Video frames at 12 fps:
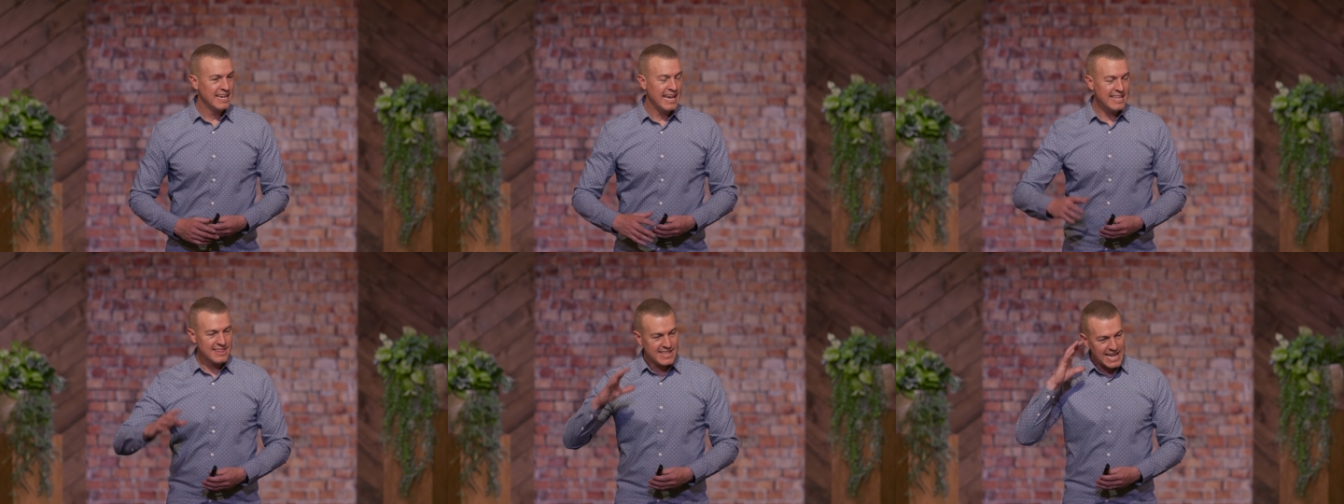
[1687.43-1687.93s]

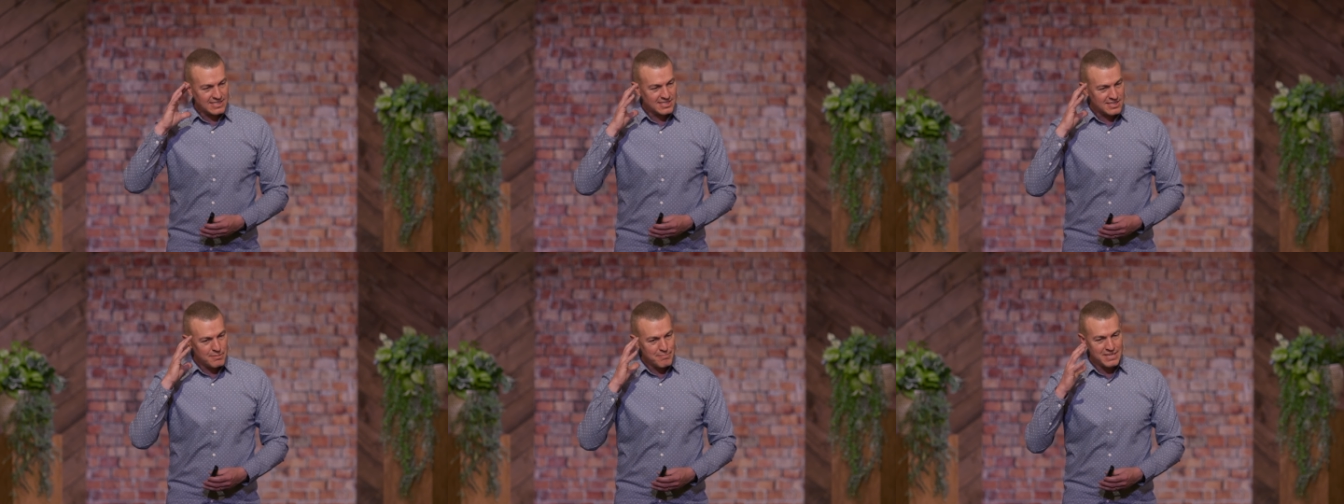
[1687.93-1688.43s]
And that's
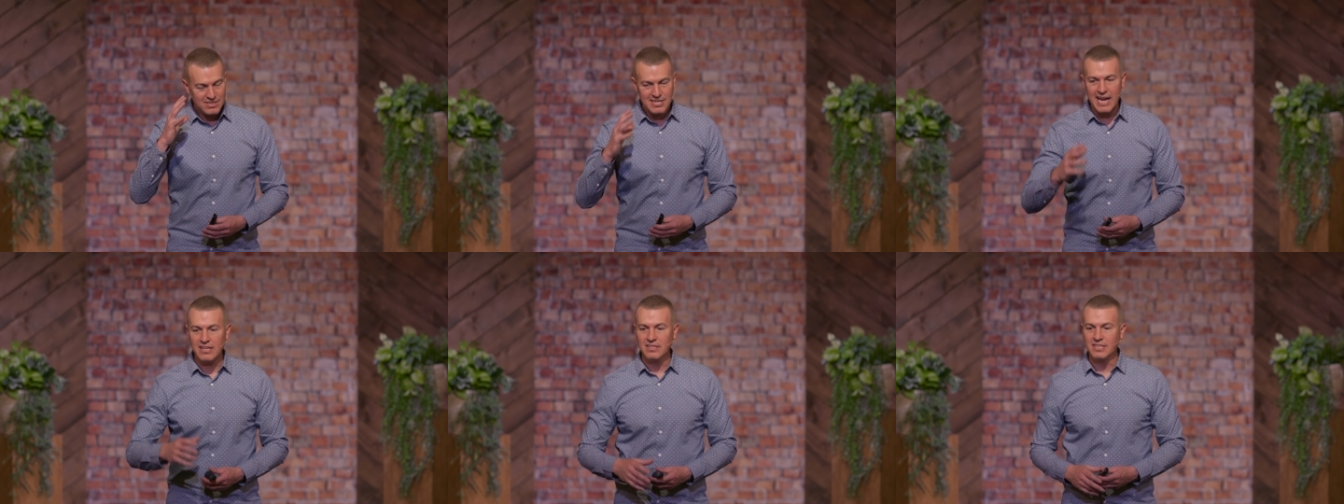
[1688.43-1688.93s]
the
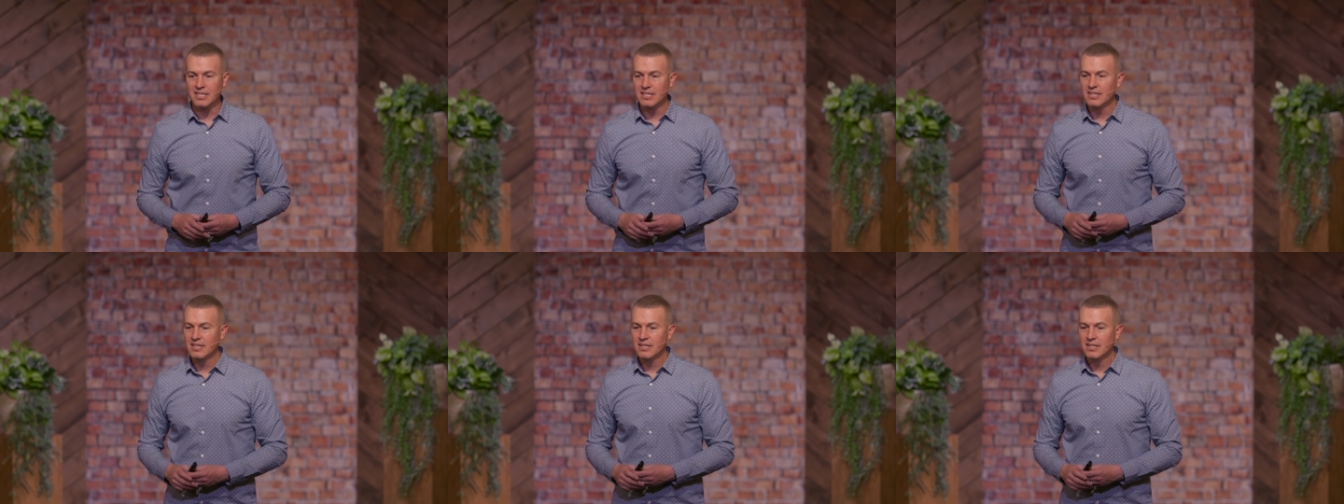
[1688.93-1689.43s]
mentality
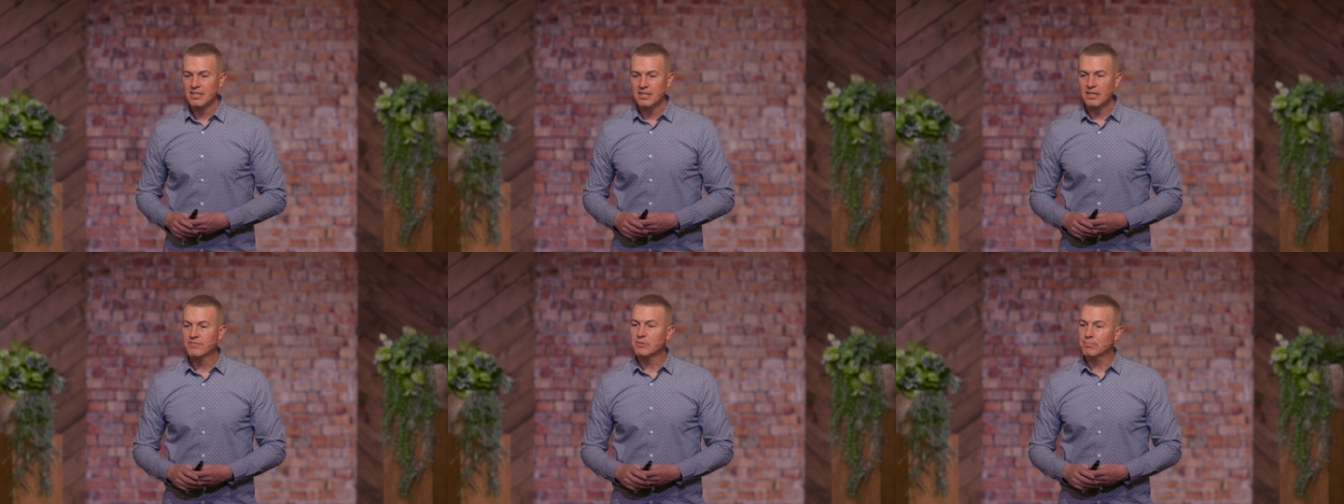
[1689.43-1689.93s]

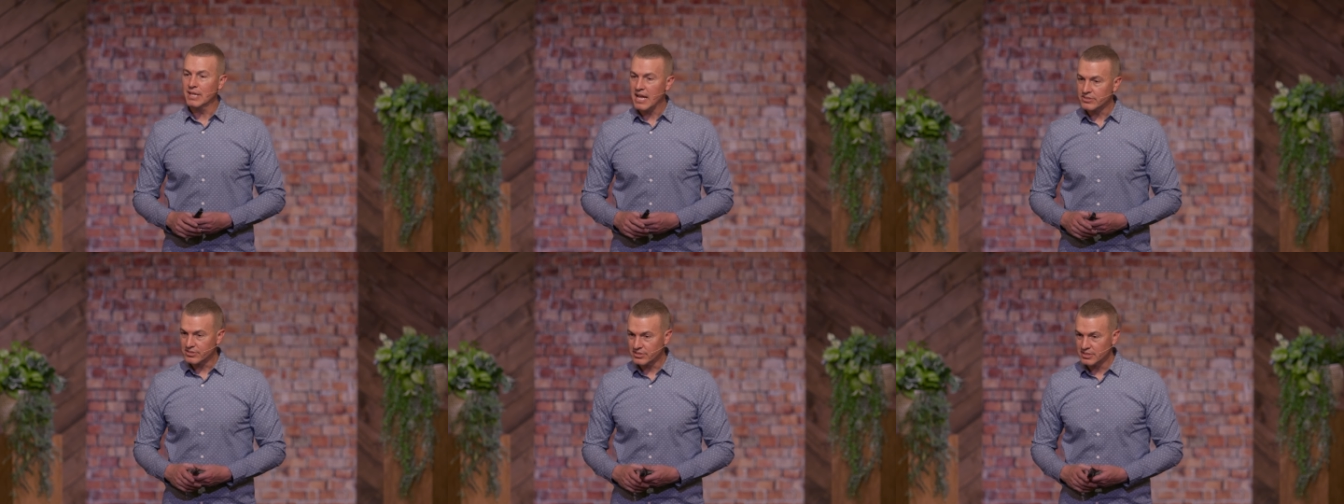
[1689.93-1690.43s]
of the
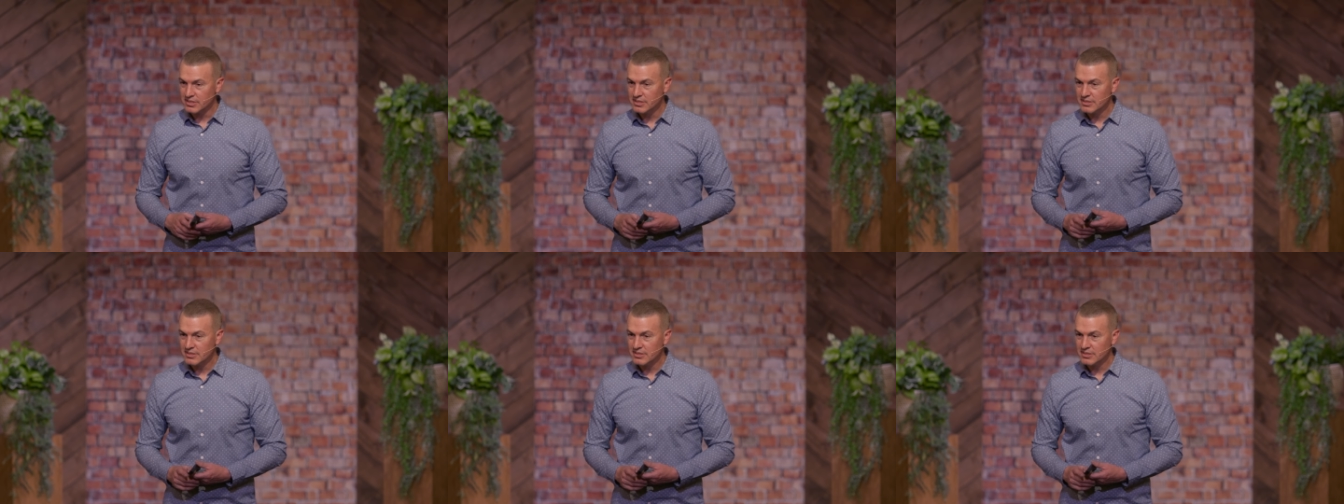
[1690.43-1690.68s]
blessed.